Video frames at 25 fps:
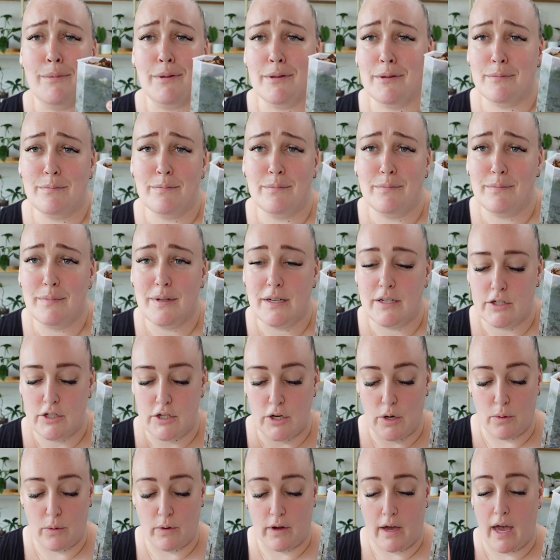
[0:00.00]
of them
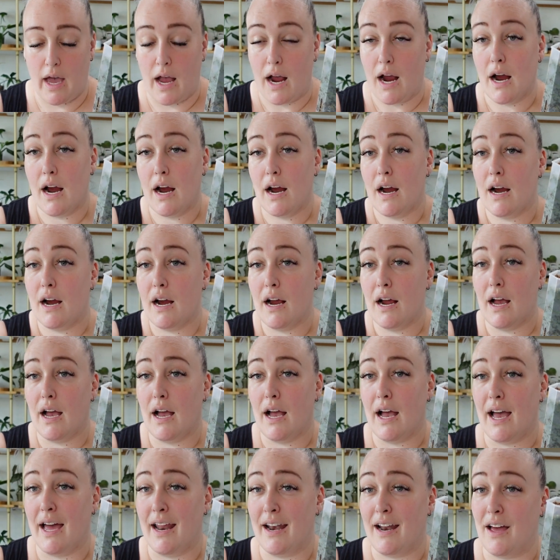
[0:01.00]
don't care,
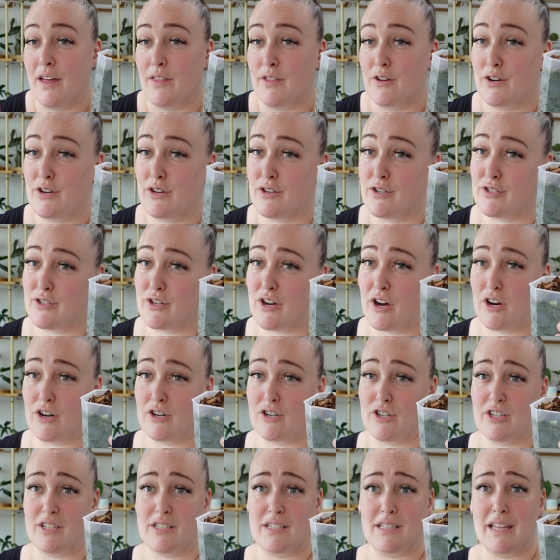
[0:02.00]
and others are
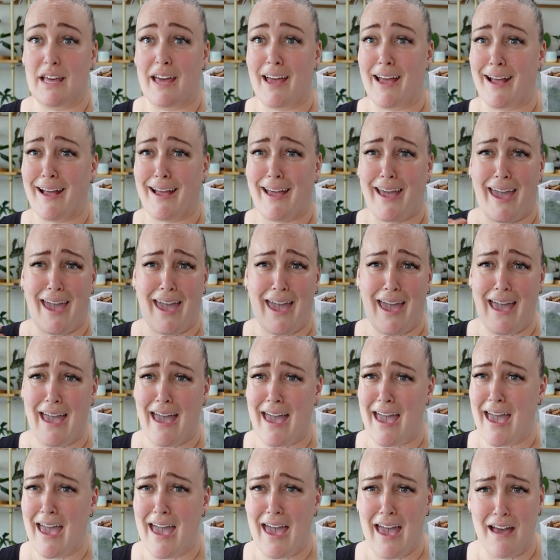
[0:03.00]
just like,
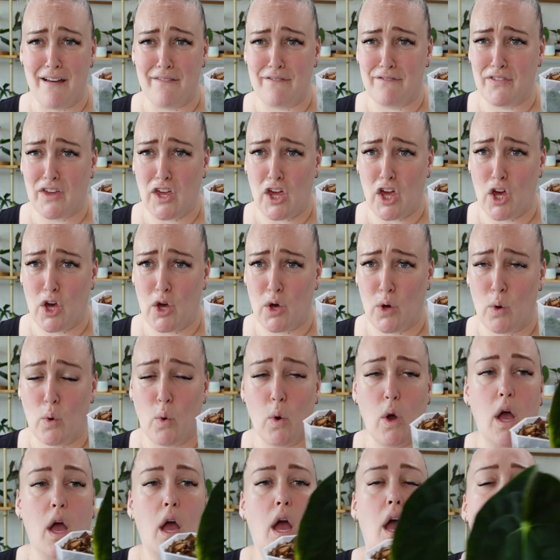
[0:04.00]
F
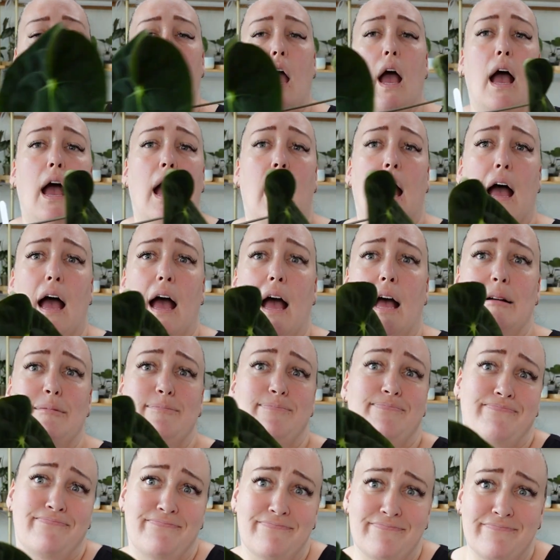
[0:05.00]

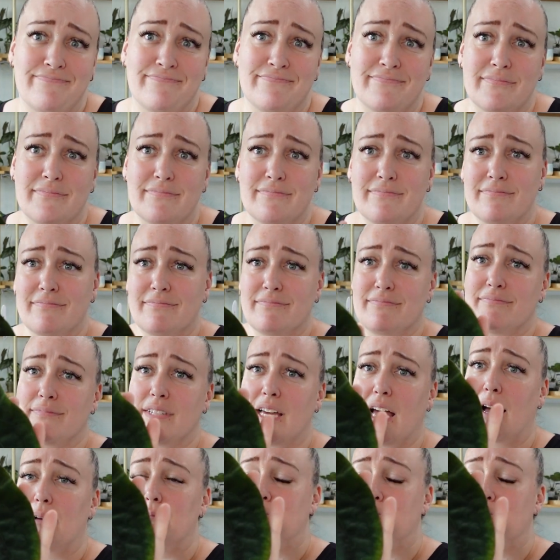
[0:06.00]
you. Yeah,